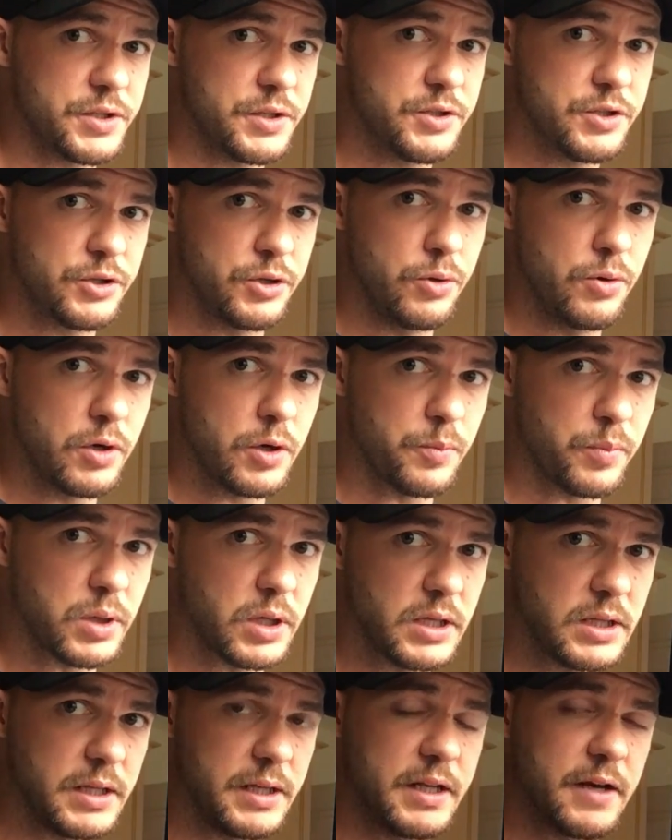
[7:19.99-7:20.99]
It's two
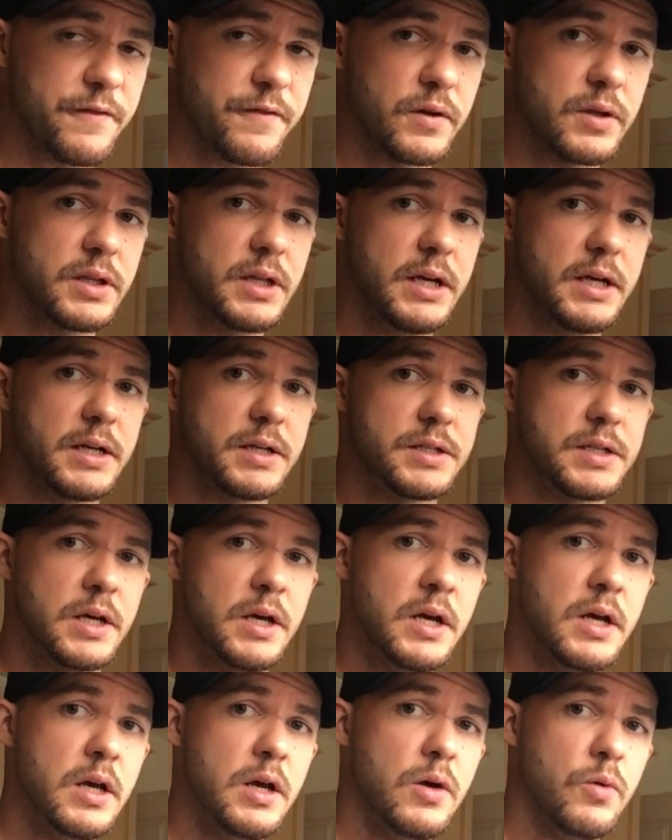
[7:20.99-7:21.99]
completely different things.
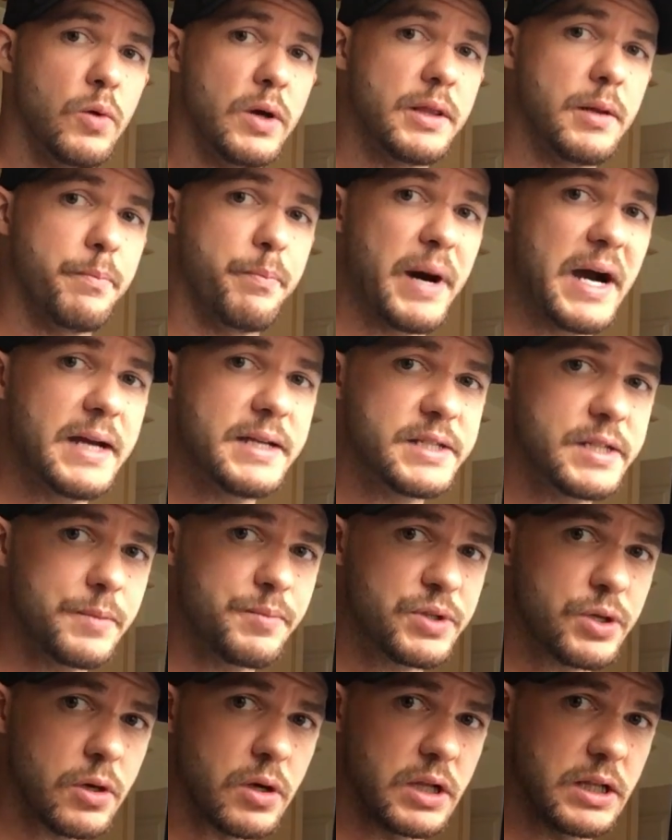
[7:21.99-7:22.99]
When the
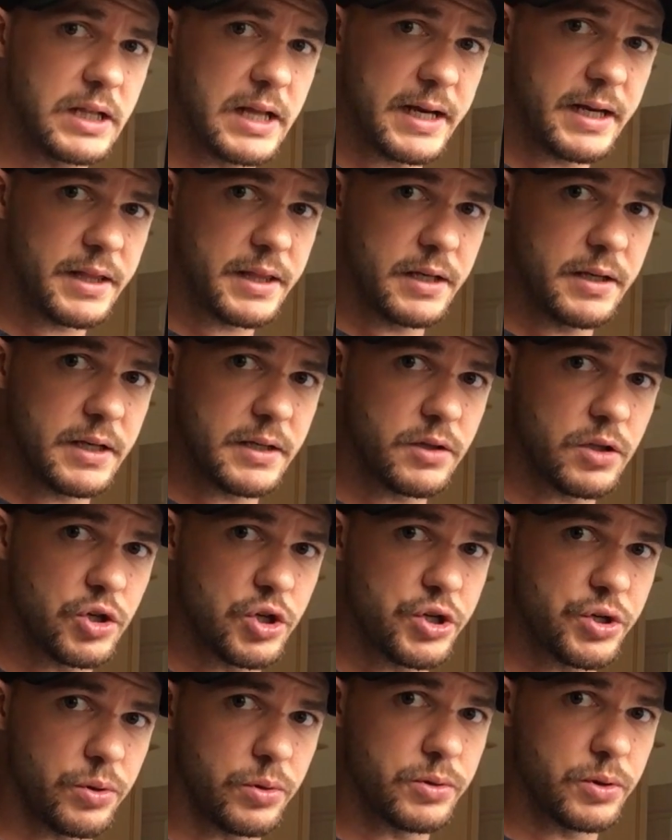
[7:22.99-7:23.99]
biceps are lengthened at the
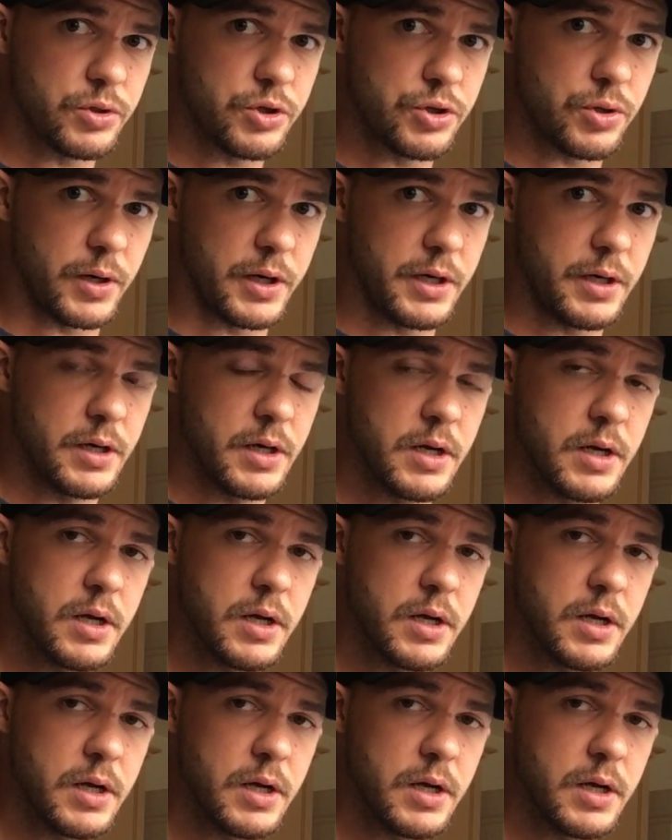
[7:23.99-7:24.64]
shoulder joint,